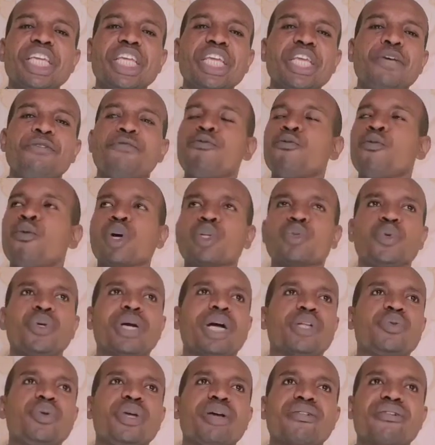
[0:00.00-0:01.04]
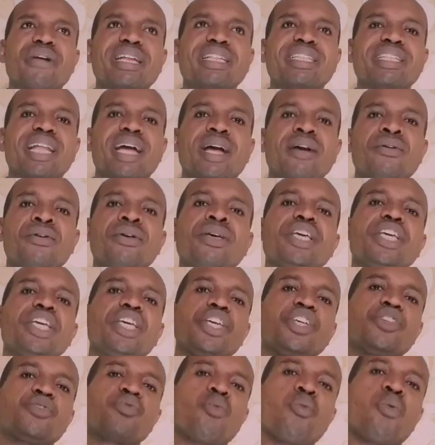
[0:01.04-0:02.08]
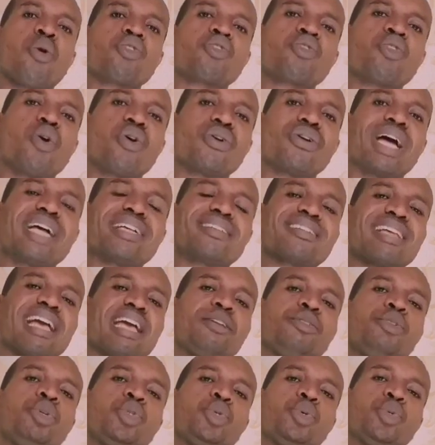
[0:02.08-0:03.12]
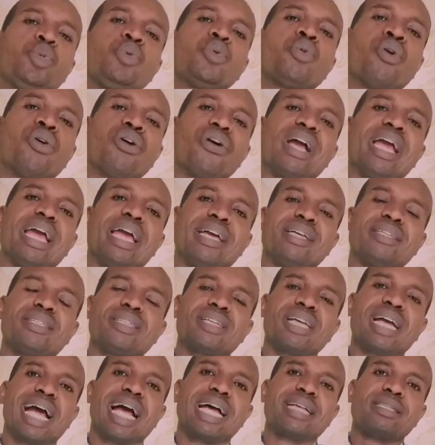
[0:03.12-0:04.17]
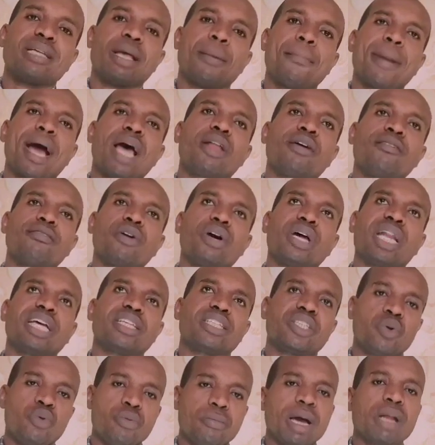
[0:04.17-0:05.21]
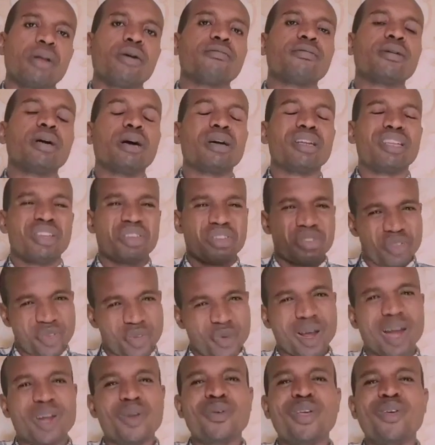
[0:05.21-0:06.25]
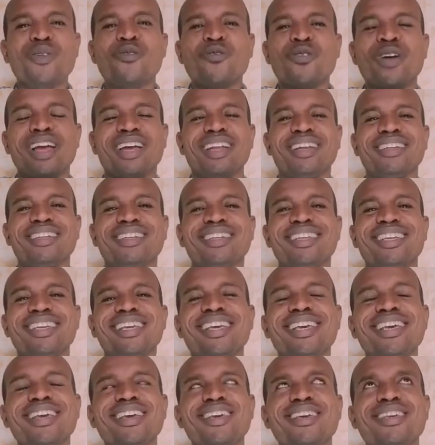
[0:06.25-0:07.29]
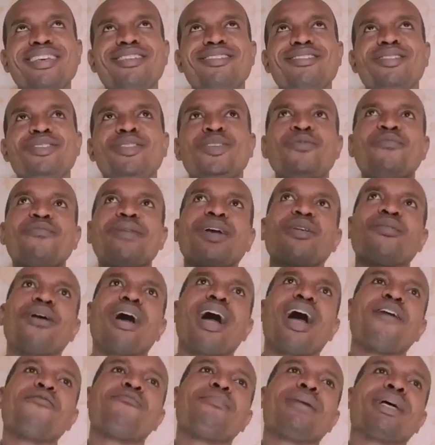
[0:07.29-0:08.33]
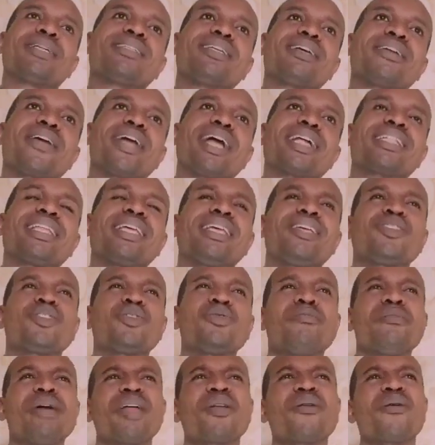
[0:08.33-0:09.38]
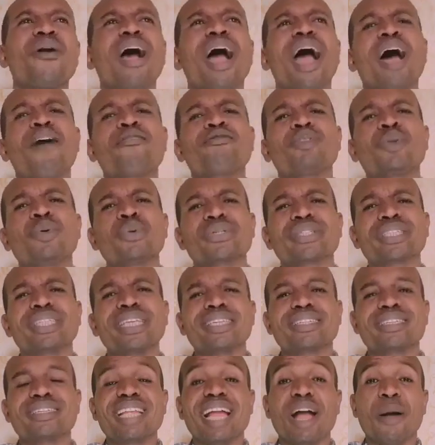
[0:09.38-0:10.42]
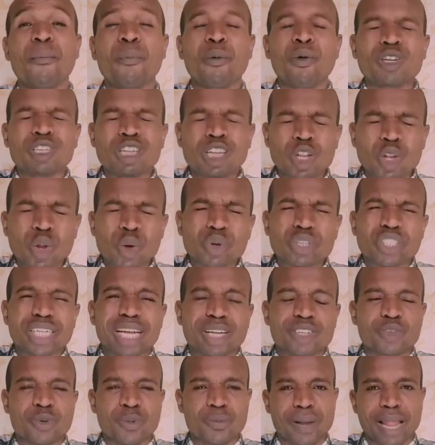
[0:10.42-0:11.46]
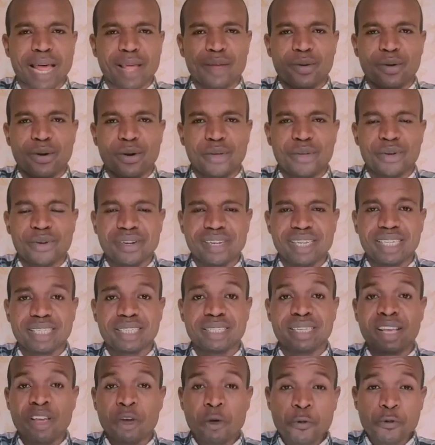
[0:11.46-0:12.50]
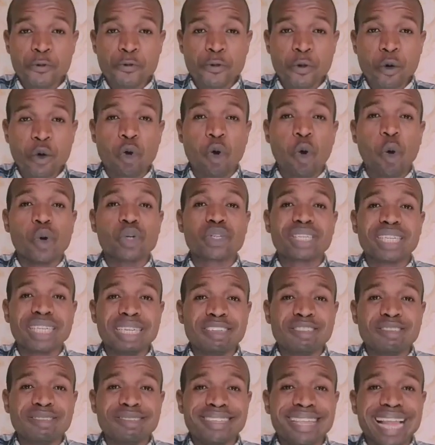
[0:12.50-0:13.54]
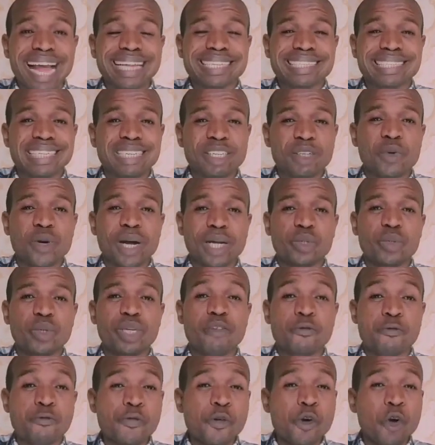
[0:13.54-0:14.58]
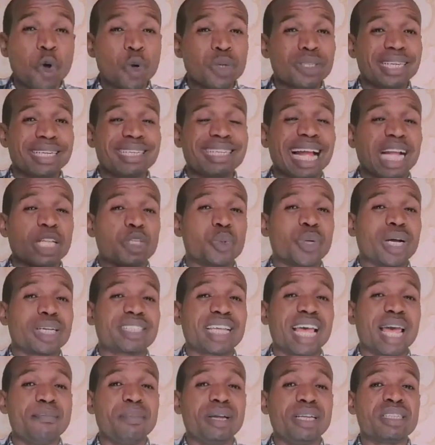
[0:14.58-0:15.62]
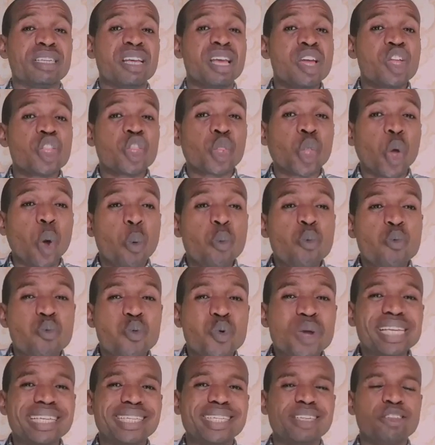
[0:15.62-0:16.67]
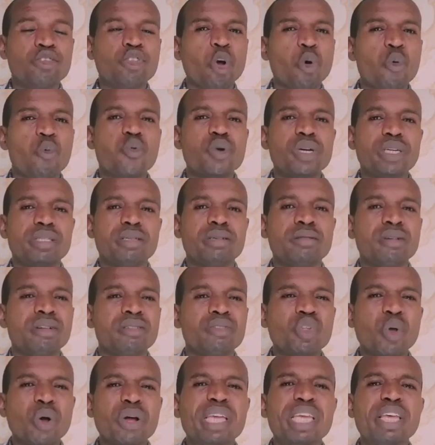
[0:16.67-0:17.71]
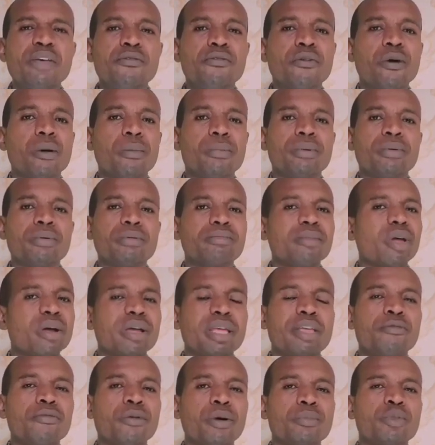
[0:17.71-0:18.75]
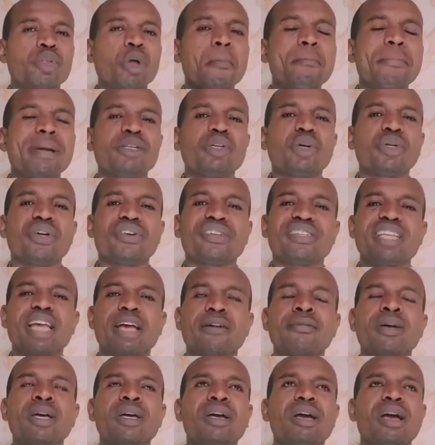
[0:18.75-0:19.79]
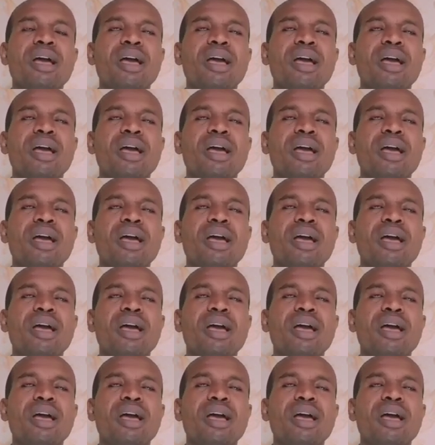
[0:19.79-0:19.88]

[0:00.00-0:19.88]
If what you are doing right now is what God assigned you to do on earth, as a man of God, as a woman of God, you are doing well. You may not have material things, you may not have those things now, but the Lord shall supply all your needs. Focus in that thing you are doing. Focus in that your assignment. Don't quit. Don't give up. Don't measure yourself.